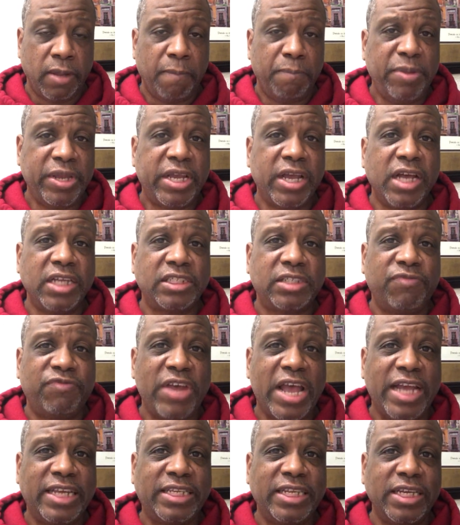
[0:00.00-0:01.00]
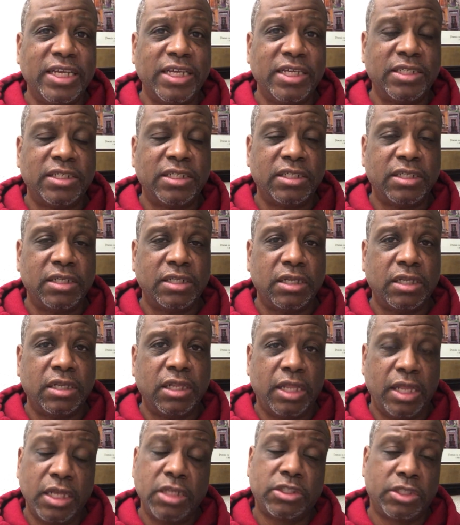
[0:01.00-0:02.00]
Because the fact is,
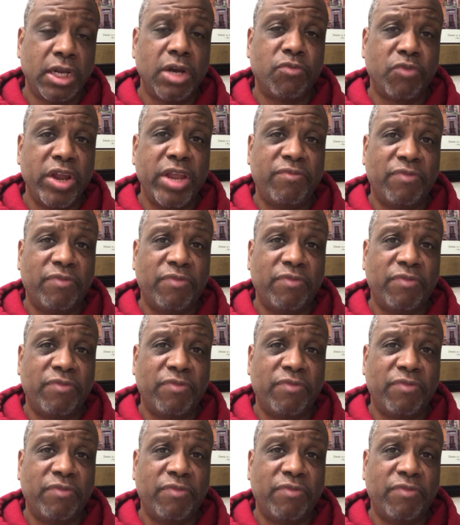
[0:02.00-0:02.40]
it's their red